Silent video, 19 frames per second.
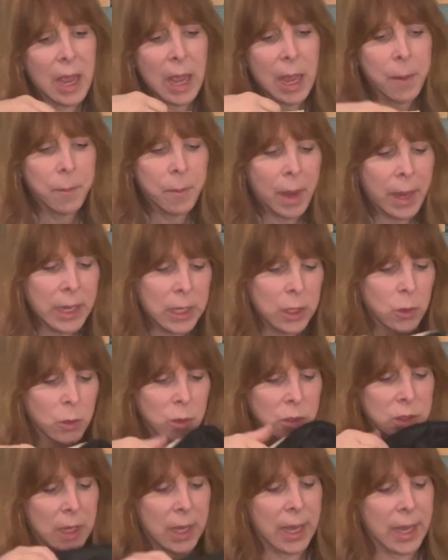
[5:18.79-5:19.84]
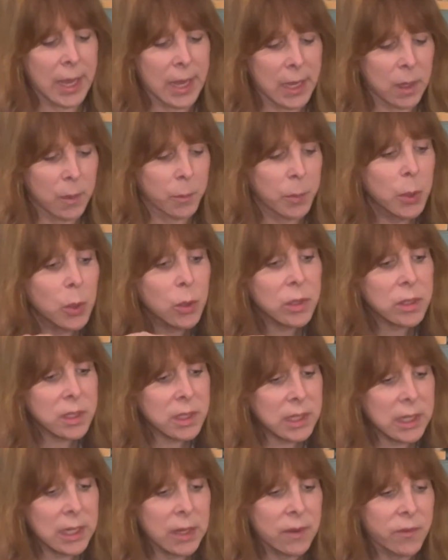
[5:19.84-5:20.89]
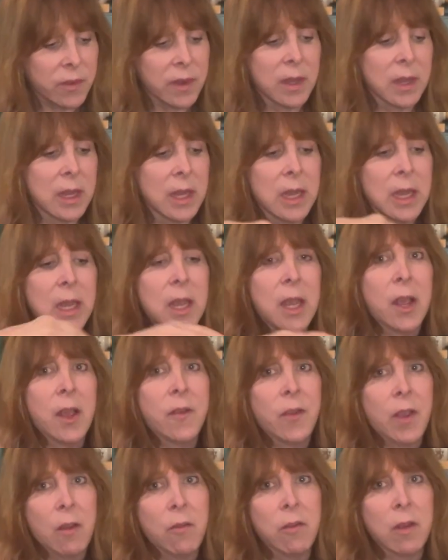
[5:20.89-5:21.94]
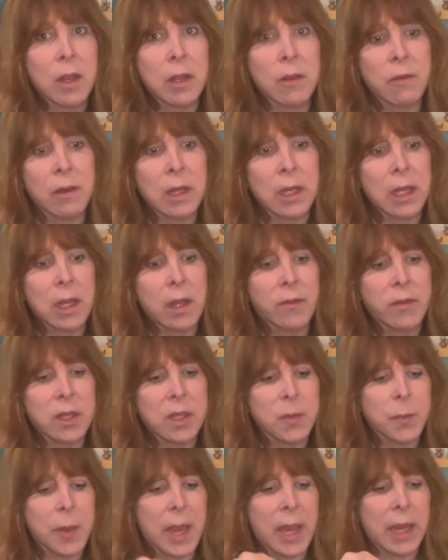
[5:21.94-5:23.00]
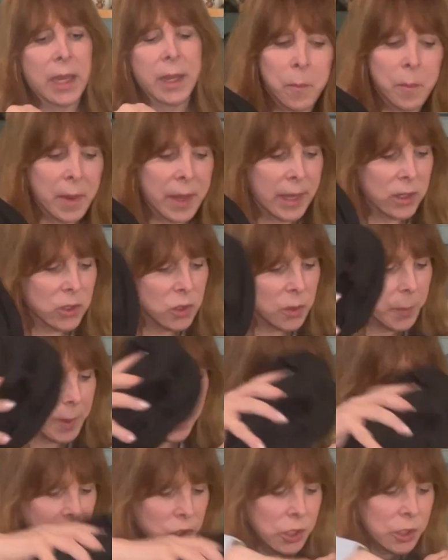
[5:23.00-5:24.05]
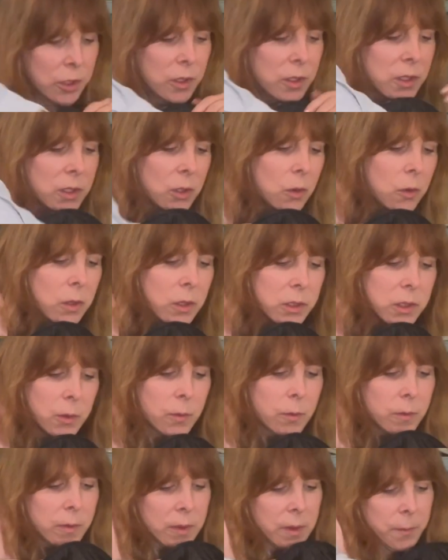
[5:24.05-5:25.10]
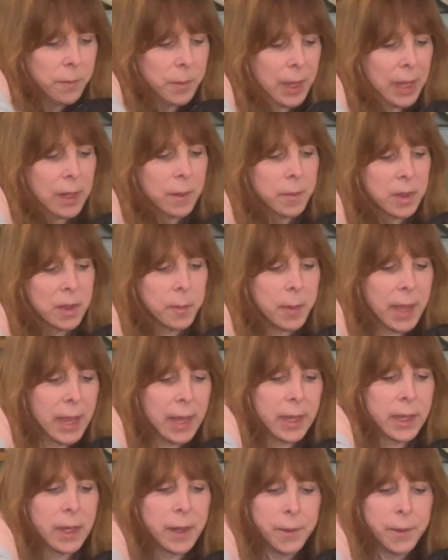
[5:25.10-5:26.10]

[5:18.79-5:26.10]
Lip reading: I might use a computer sleeve if I really, really love this bag. My extra pair of shoes, also bottom of the bag.